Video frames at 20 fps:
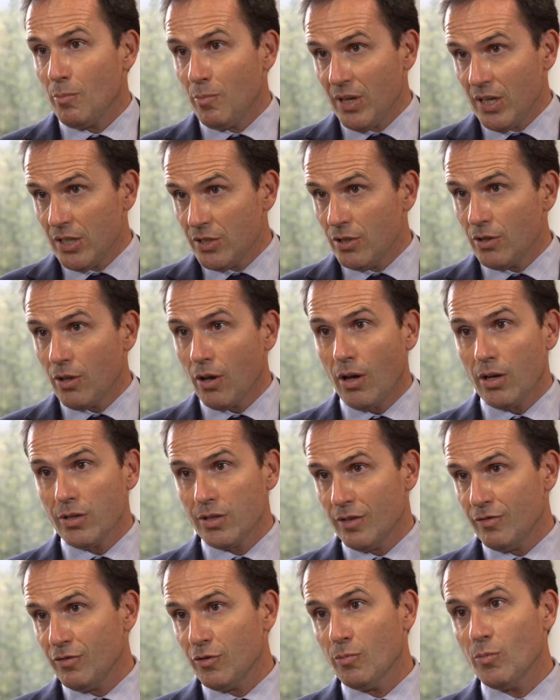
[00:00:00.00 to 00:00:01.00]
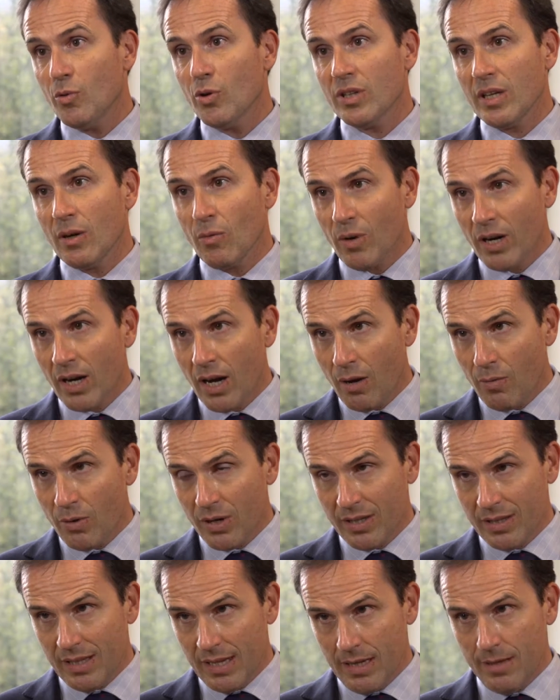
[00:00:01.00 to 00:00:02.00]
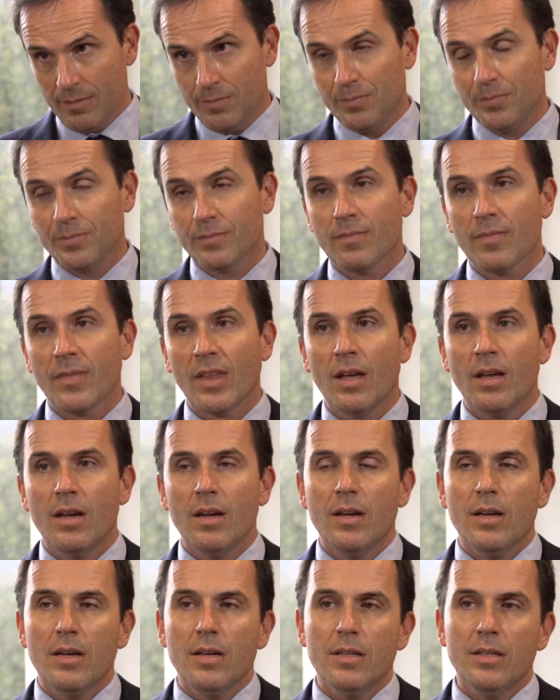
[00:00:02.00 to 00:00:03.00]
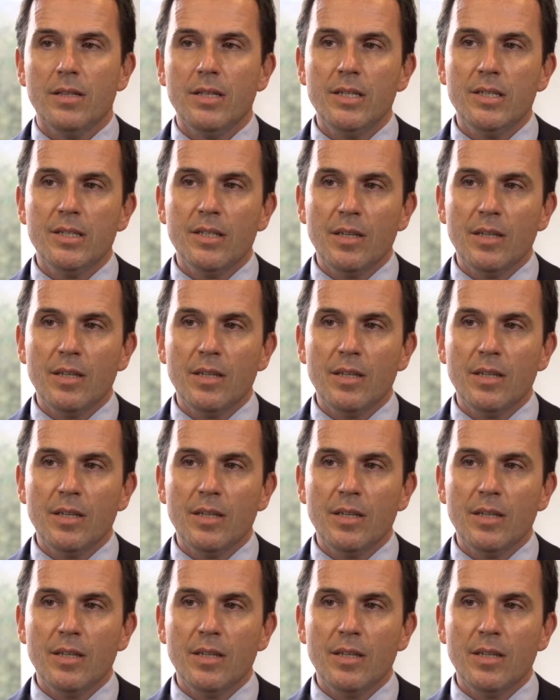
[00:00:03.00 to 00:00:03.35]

a patient lasting for more than one hour a day. These